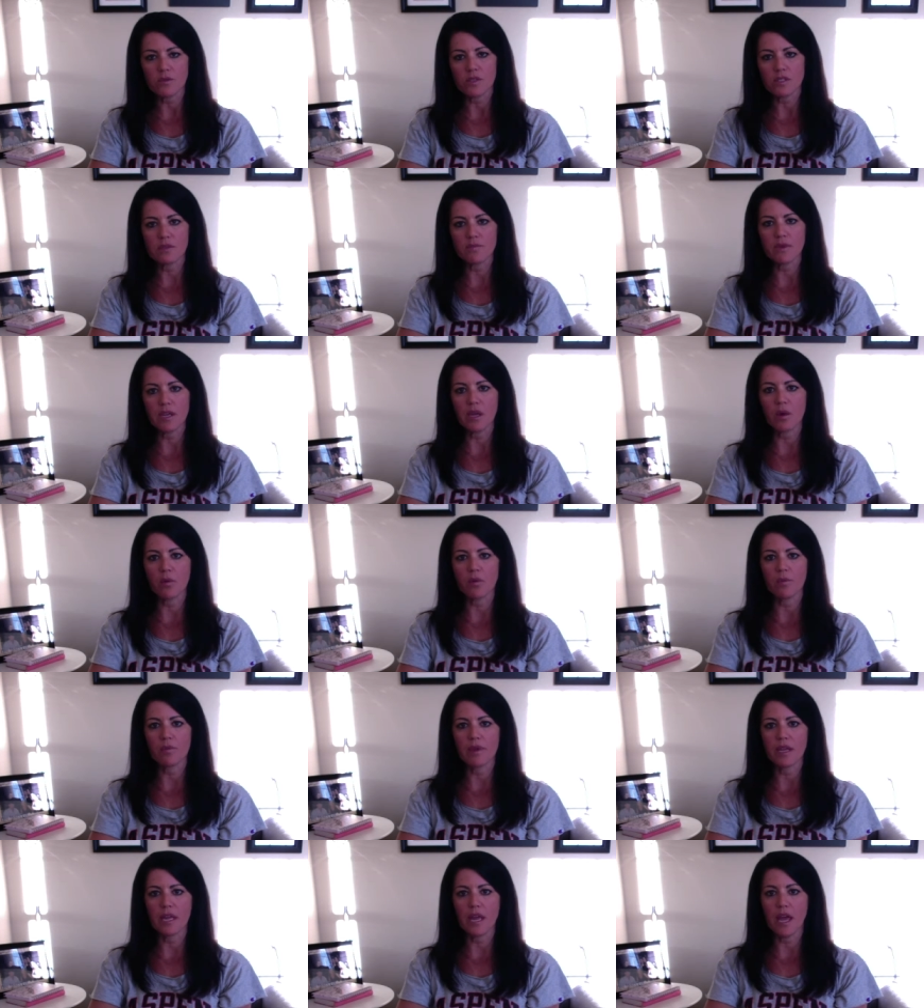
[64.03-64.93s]
to speak, will
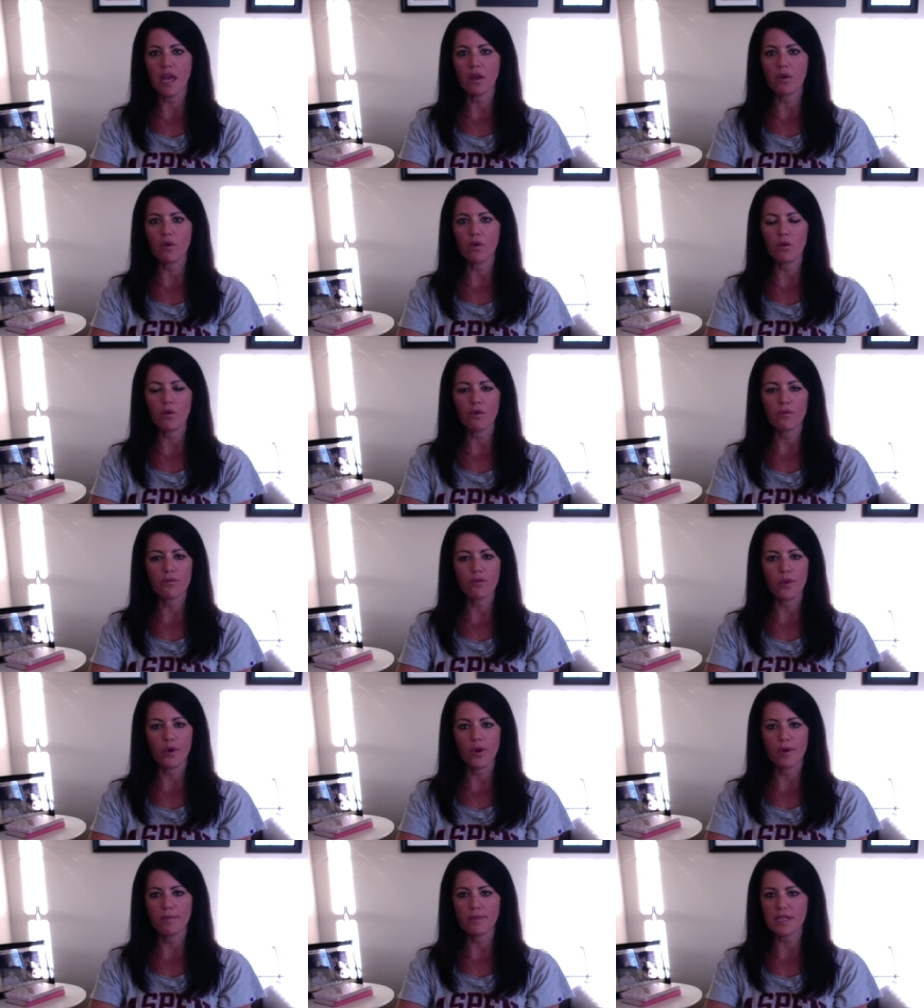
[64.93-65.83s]
be a Google
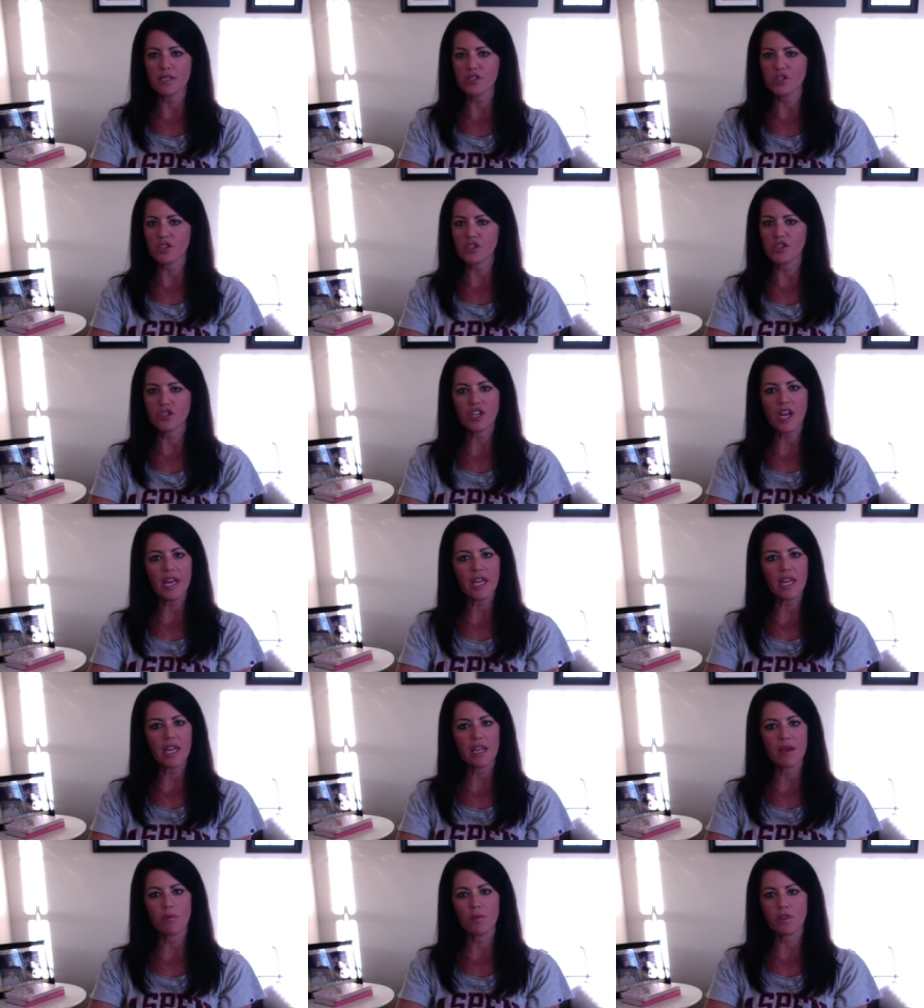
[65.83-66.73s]
form that's just
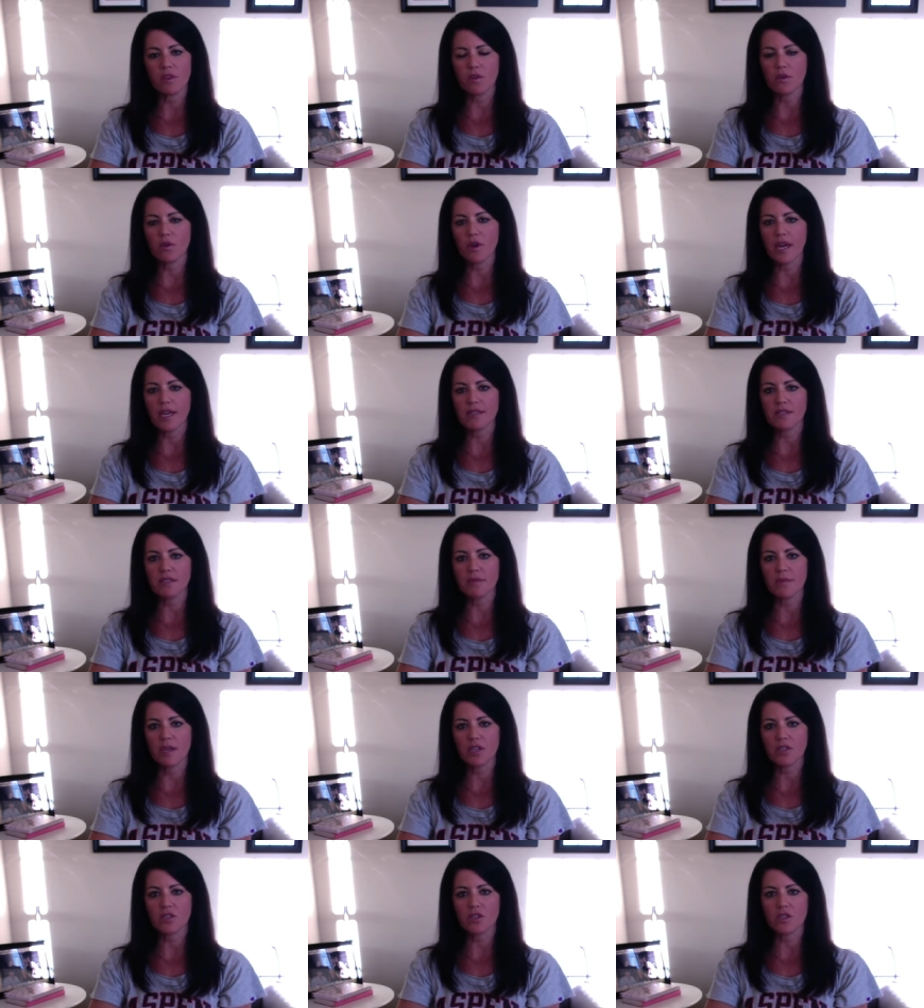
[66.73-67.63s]
checking in with you guys to
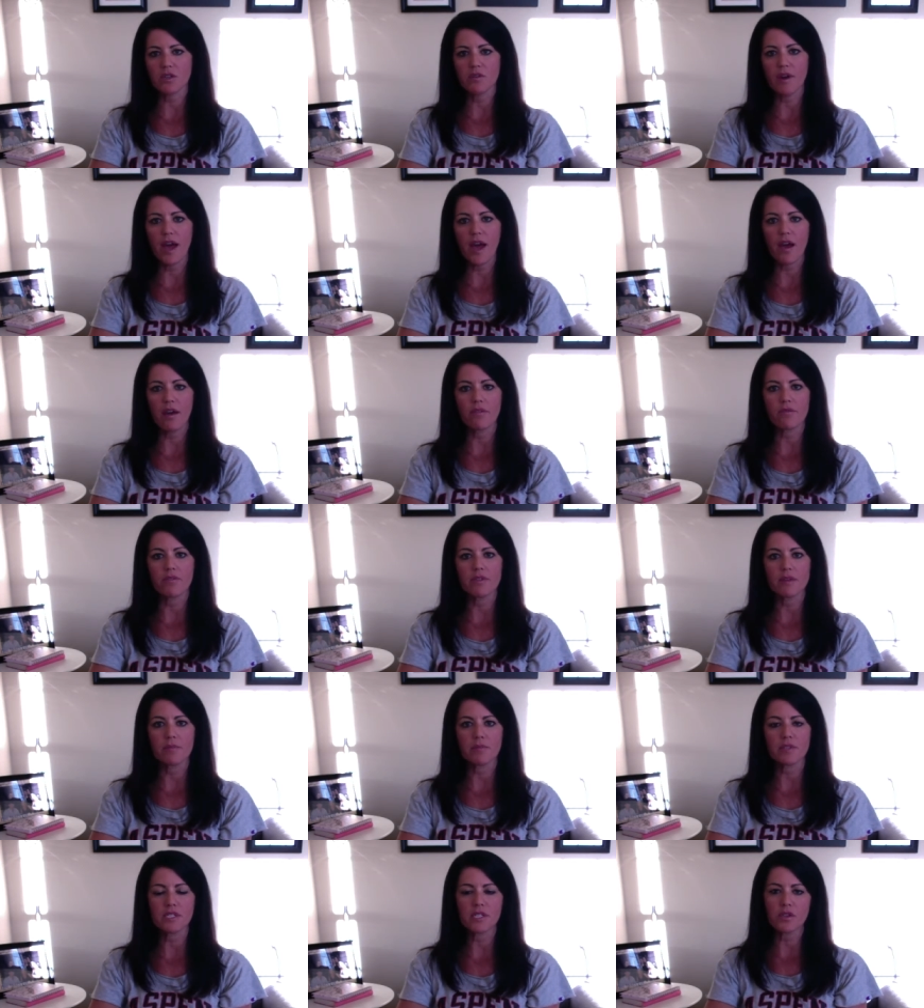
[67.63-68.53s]
make sure you have the
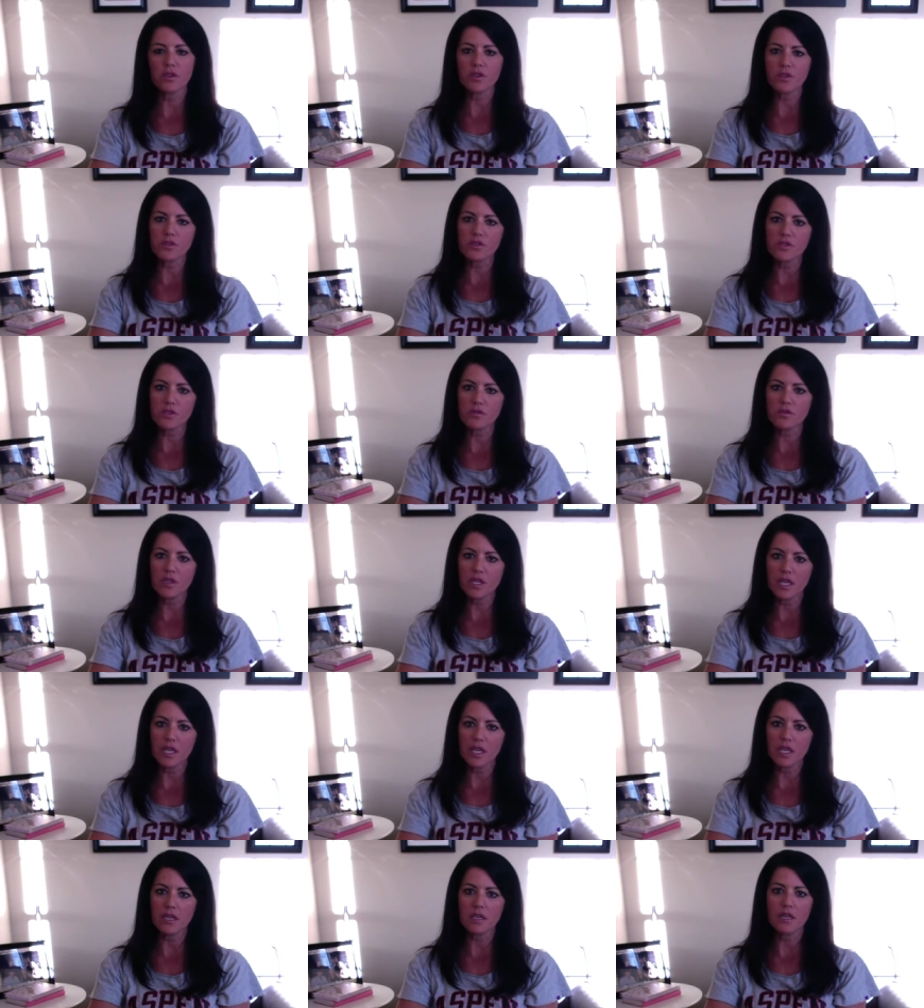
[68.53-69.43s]
materials you
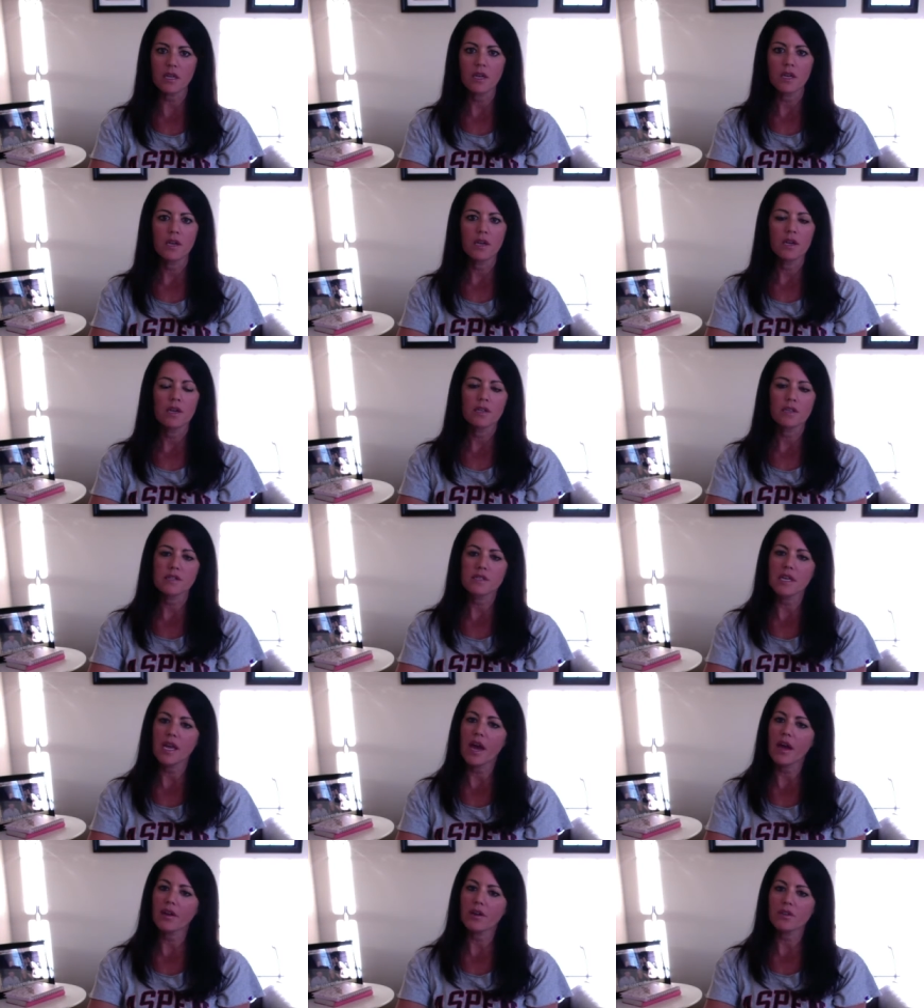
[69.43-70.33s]
need, see
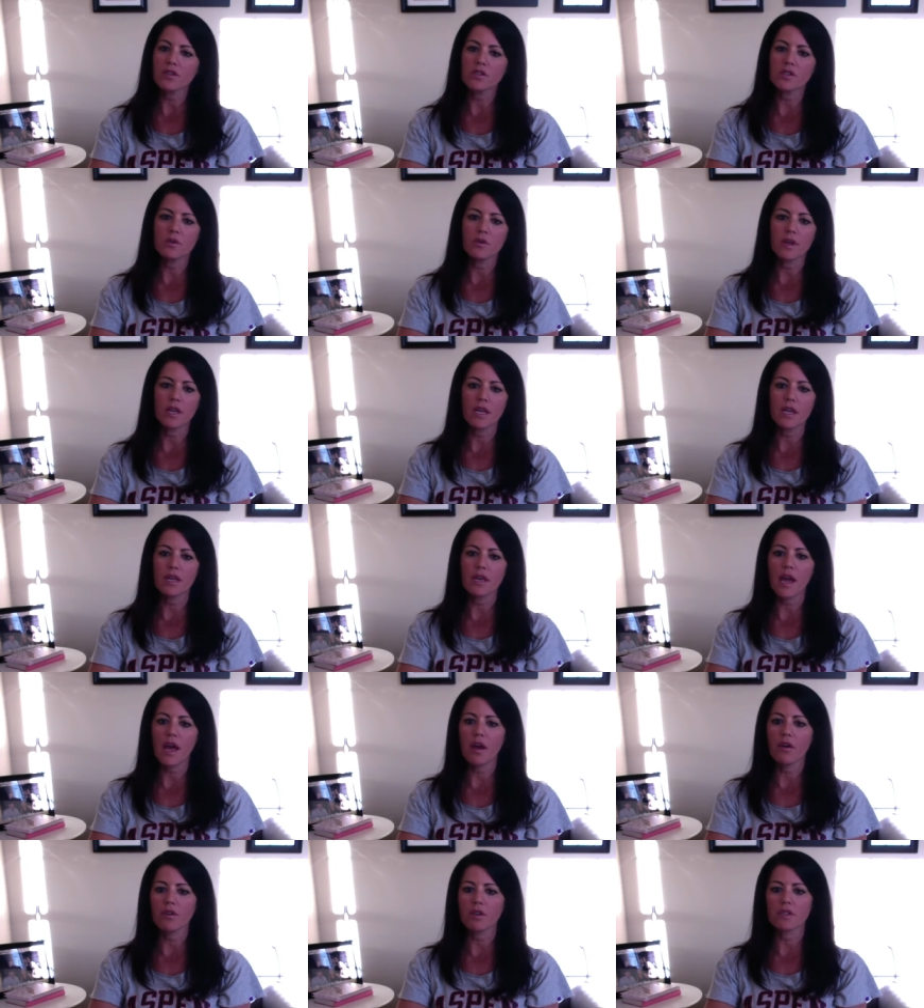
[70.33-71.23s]
how you're doing,
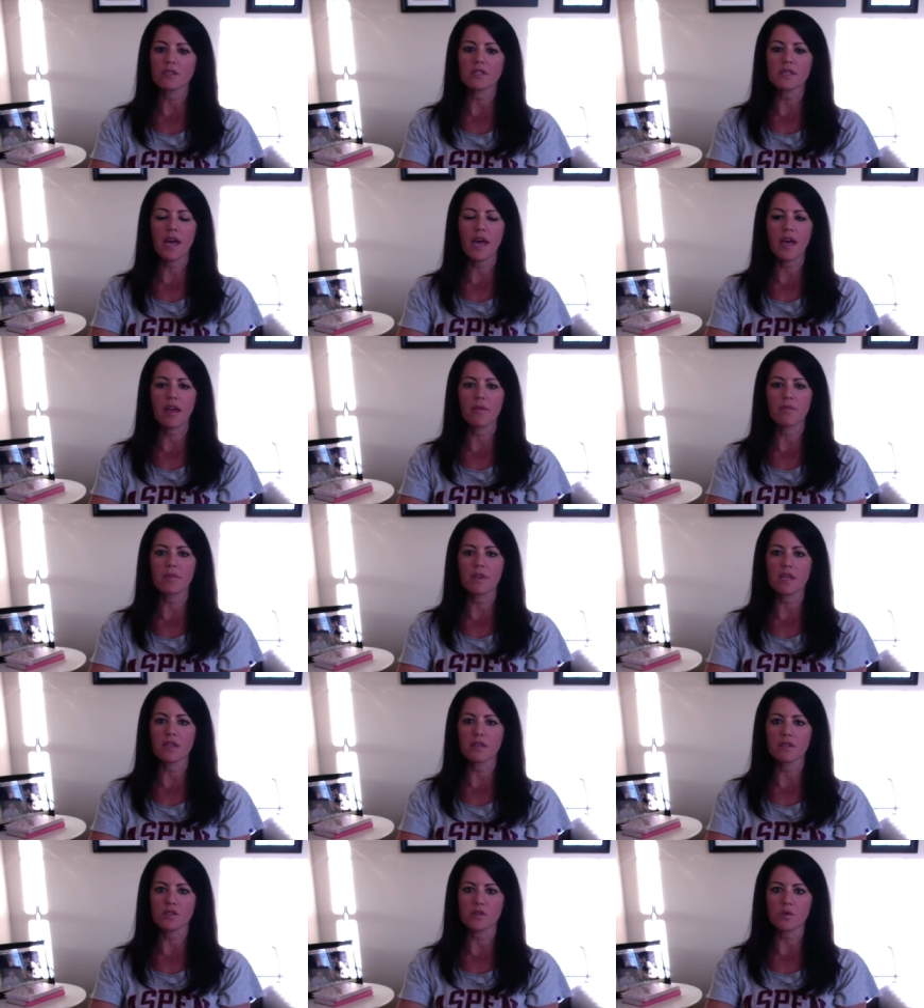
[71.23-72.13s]
how your time
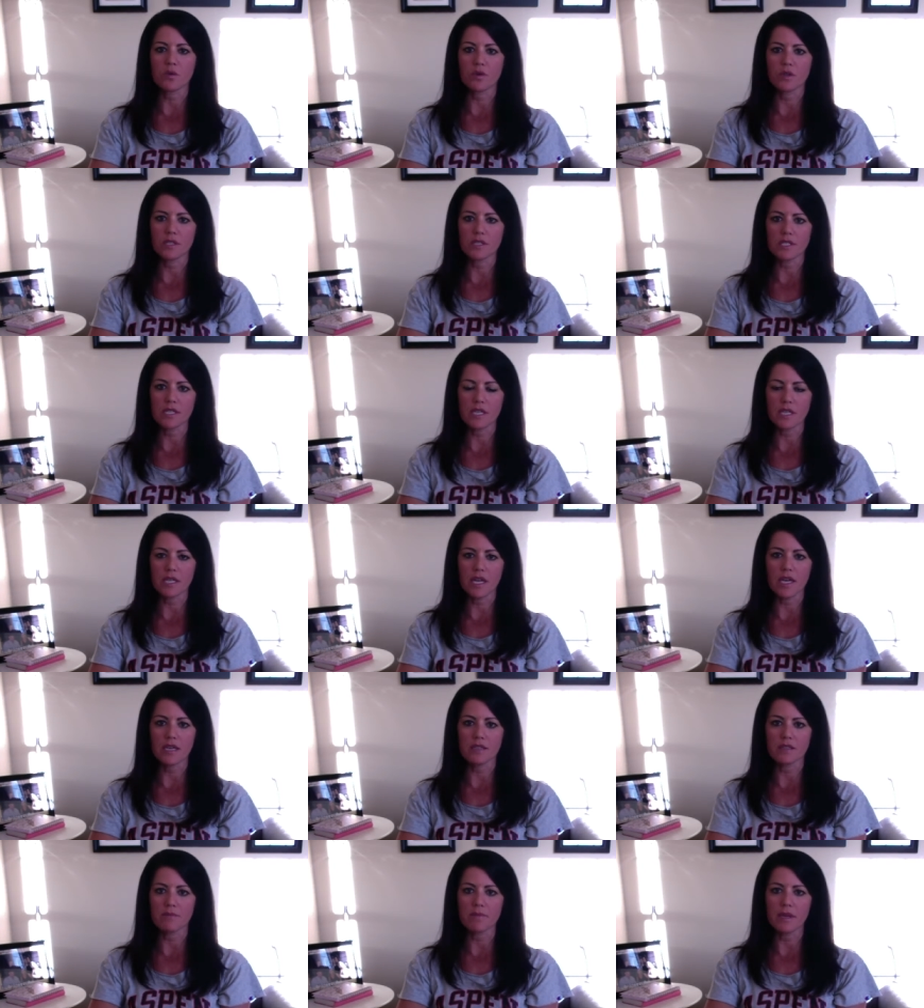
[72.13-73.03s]
in this quarantine
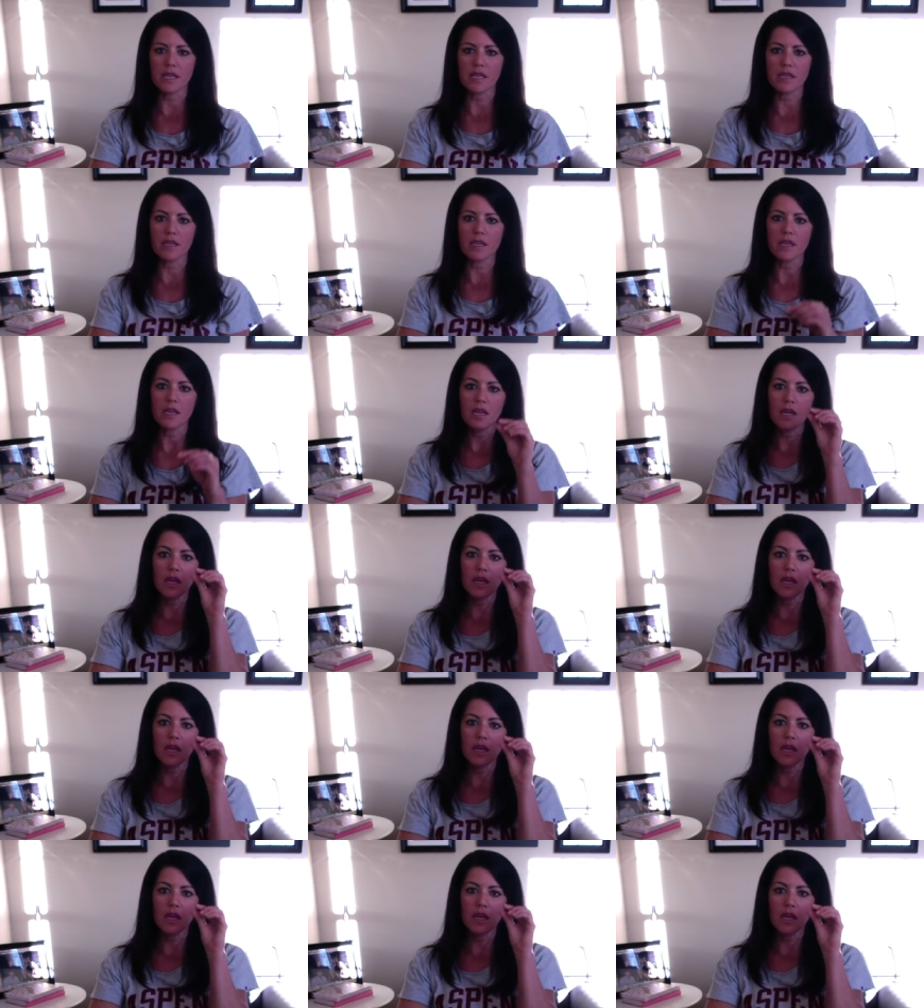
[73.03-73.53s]
has been,